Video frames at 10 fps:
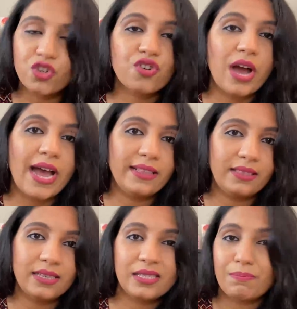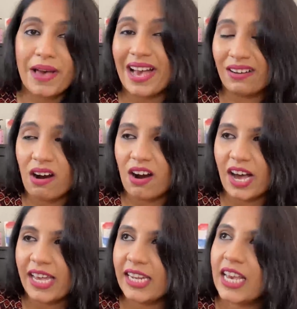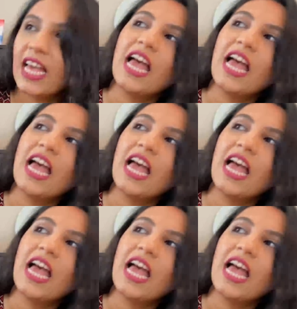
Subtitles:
tried this bag on,